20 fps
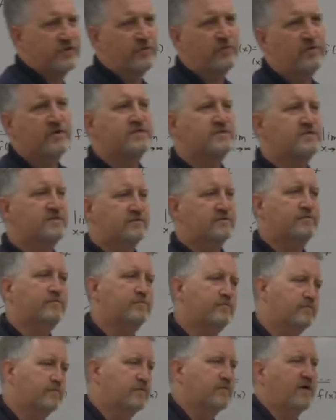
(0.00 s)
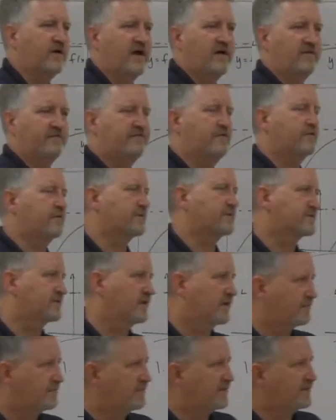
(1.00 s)
the ones we'll kind of focus
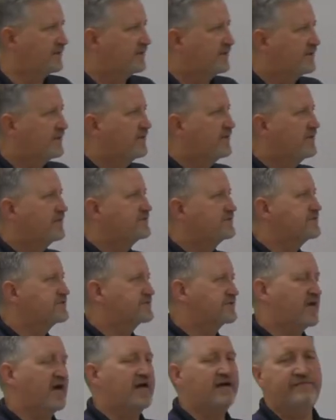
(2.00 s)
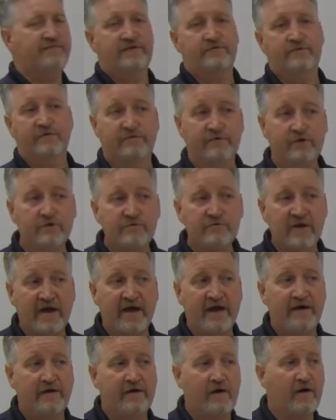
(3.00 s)
on. But just kind of in review
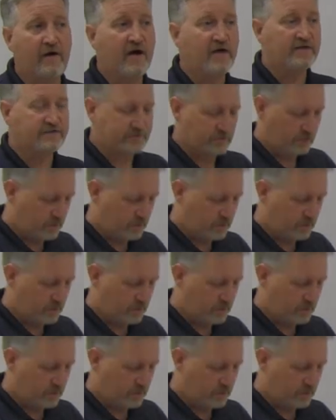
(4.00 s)
now, all right, so